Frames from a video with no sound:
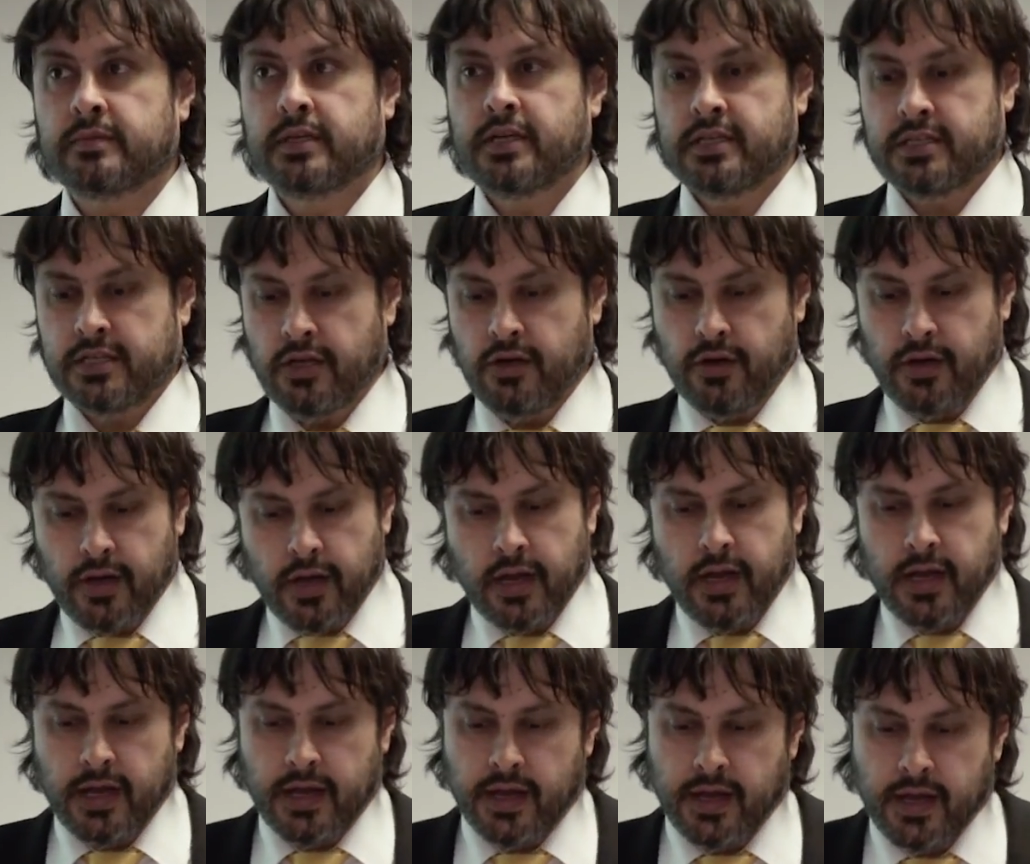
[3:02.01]
So
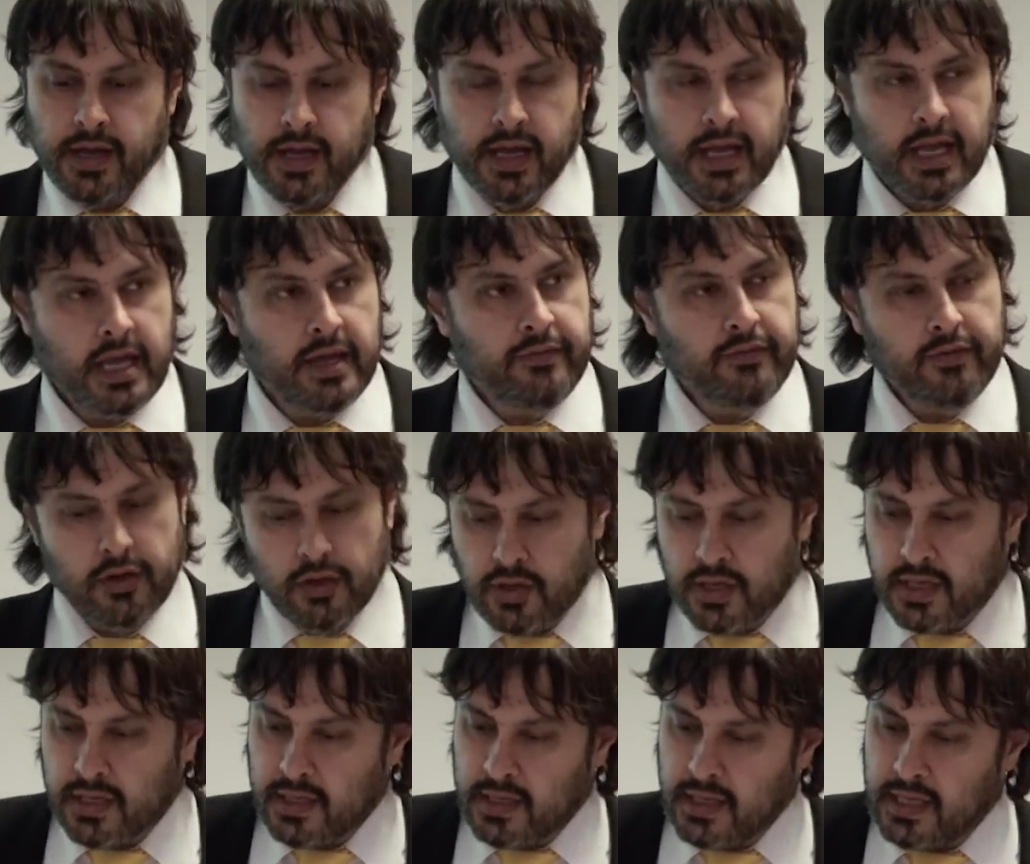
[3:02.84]
if you
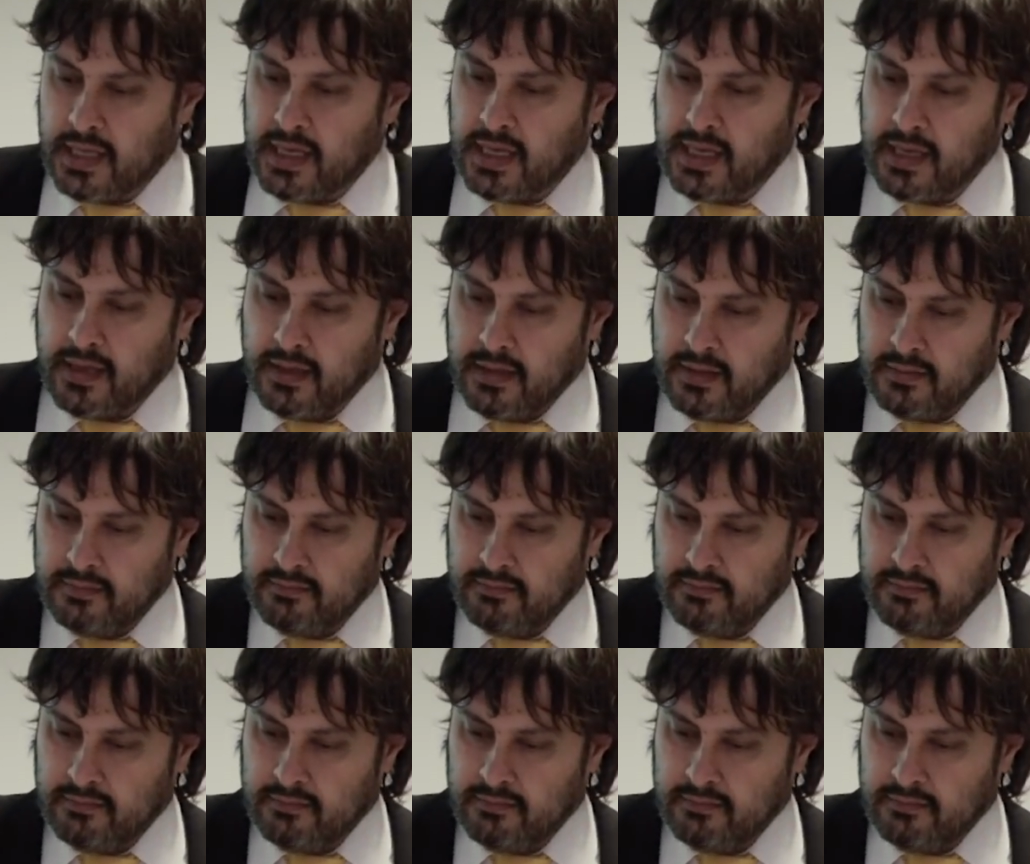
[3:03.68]
look at the